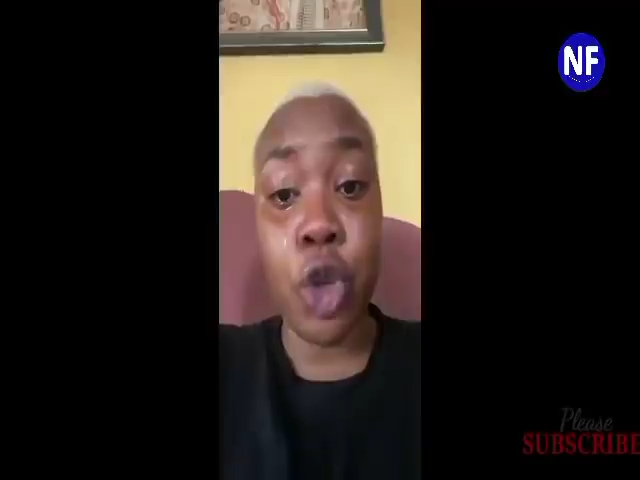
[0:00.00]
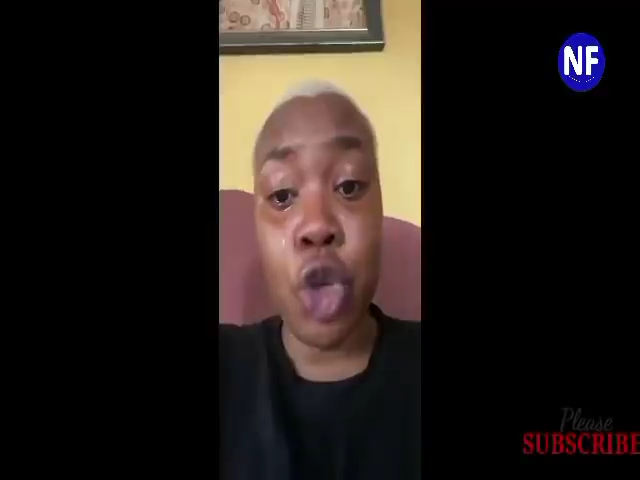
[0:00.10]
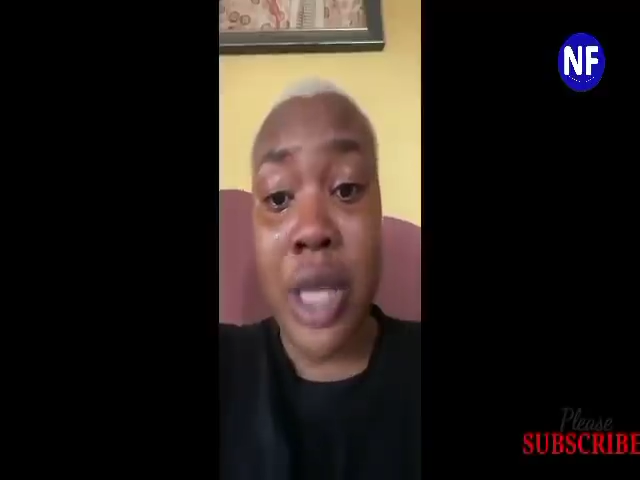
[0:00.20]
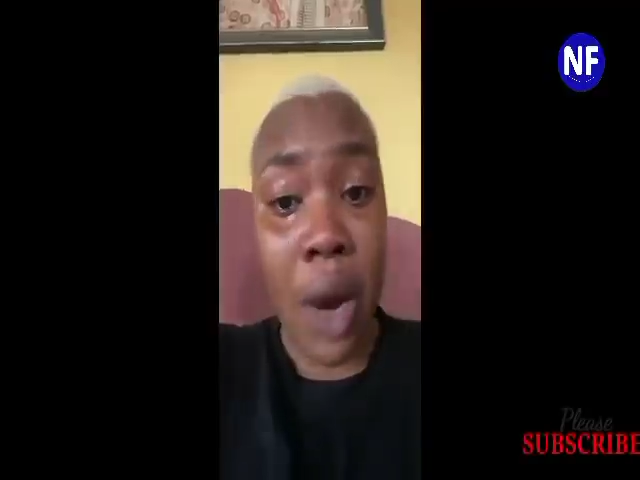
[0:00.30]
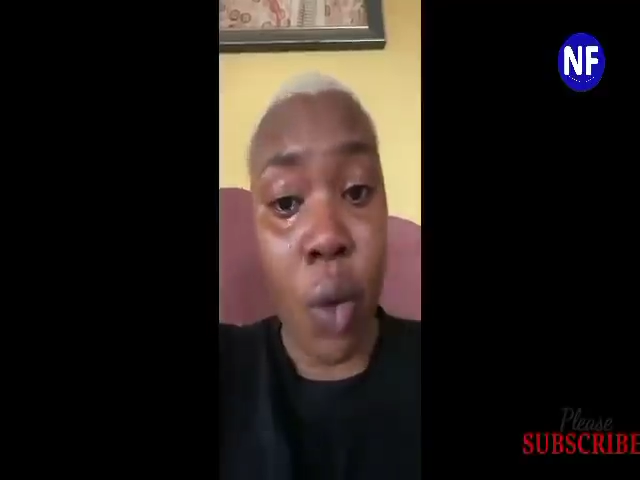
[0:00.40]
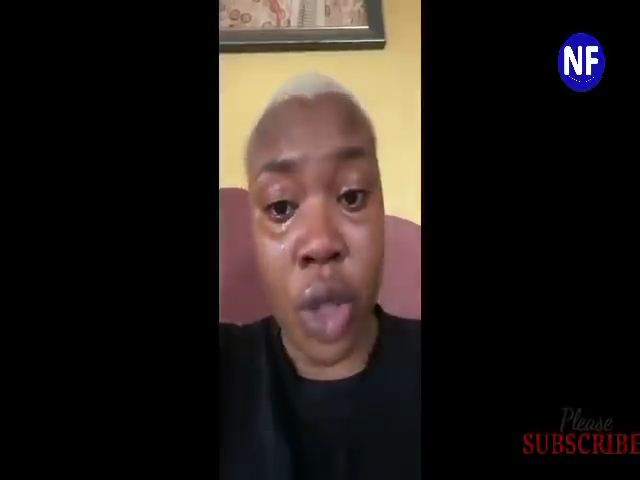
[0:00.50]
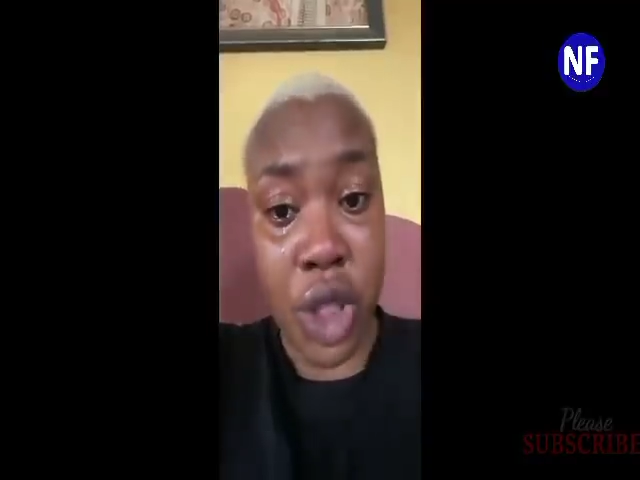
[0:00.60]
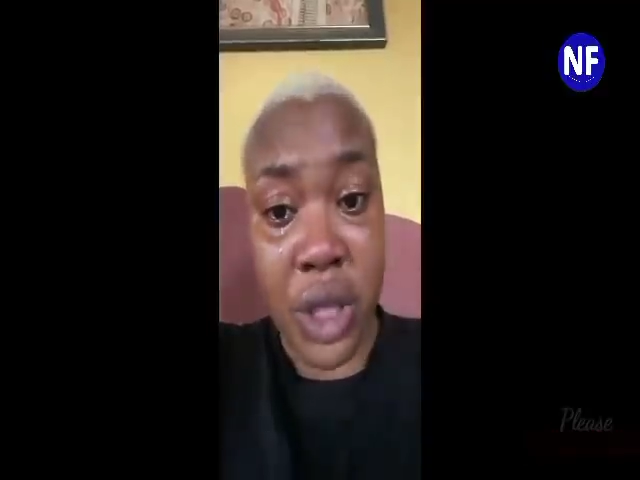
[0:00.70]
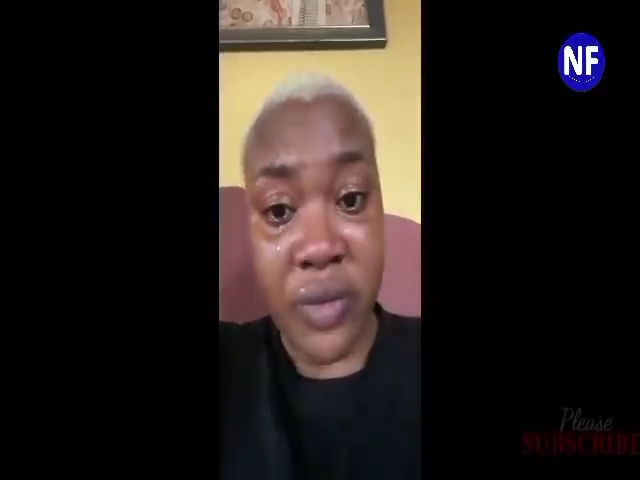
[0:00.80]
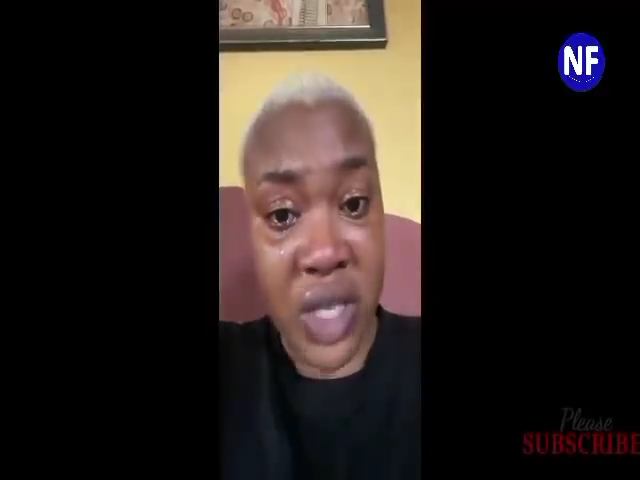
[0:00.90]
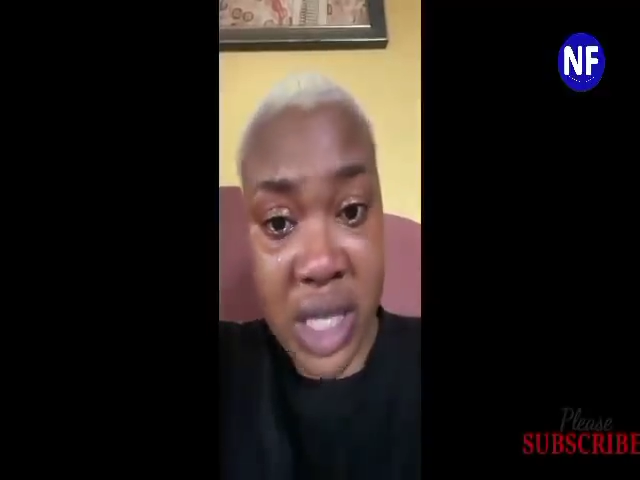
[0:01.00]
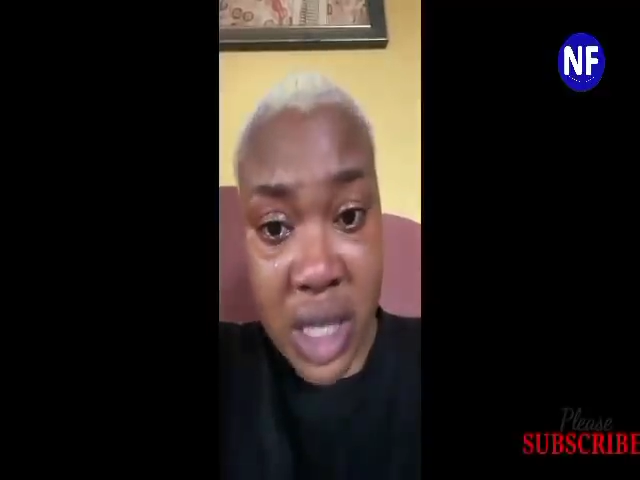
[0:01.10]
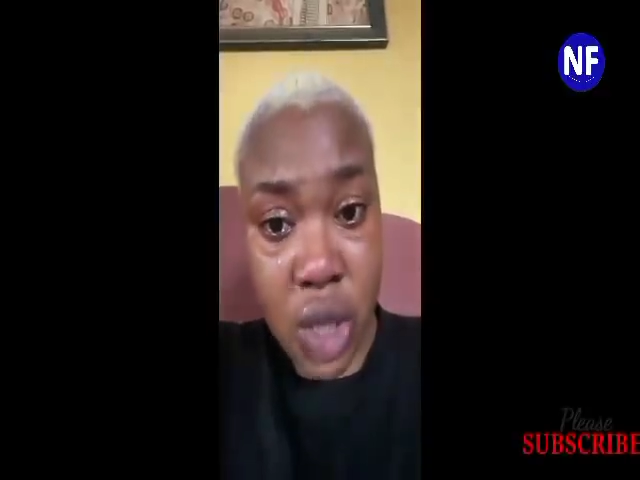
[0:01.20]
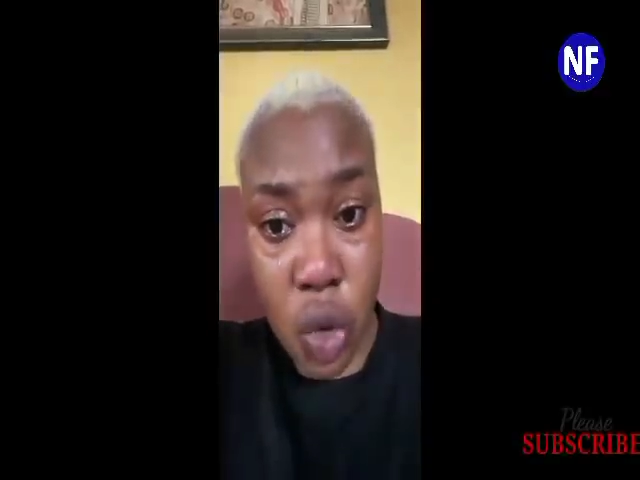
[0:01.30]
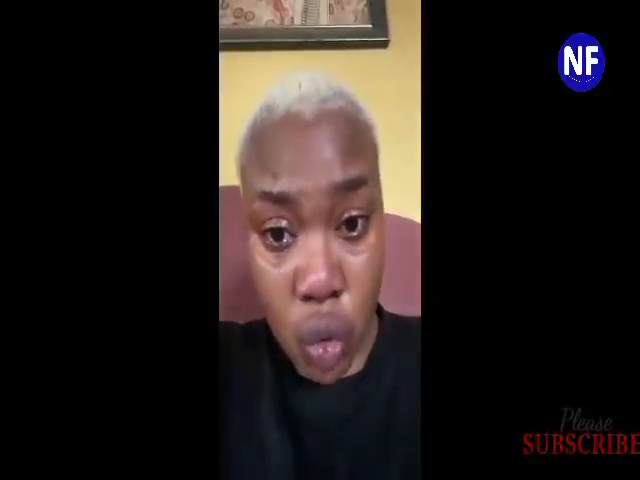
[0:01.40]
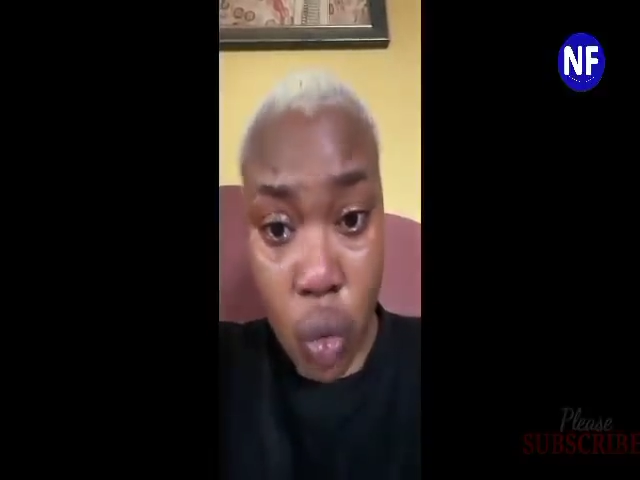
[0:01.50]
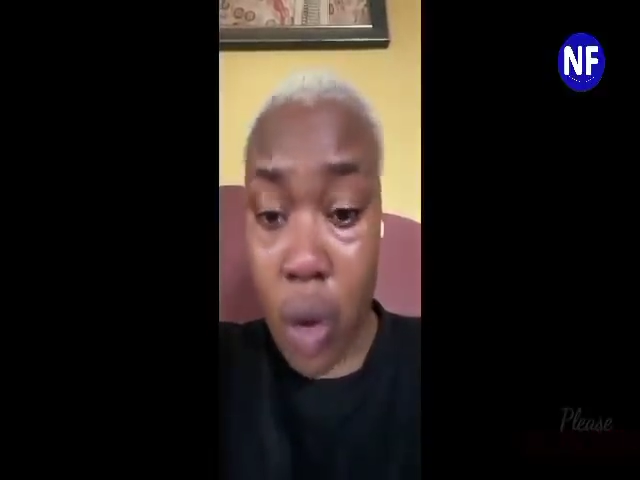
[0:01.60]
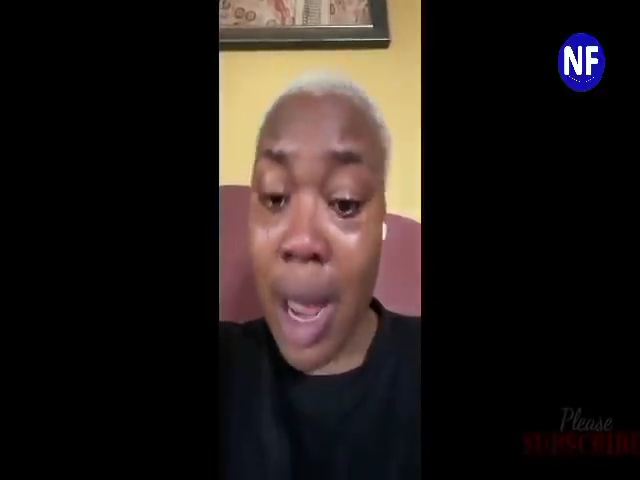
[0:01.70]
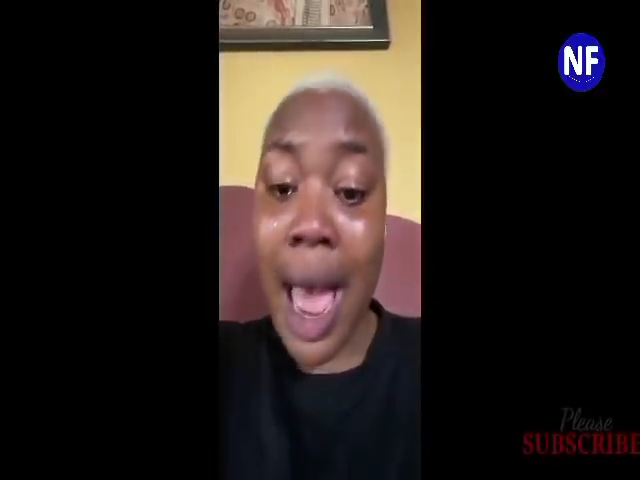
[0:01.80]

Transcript: those that watch the vcd too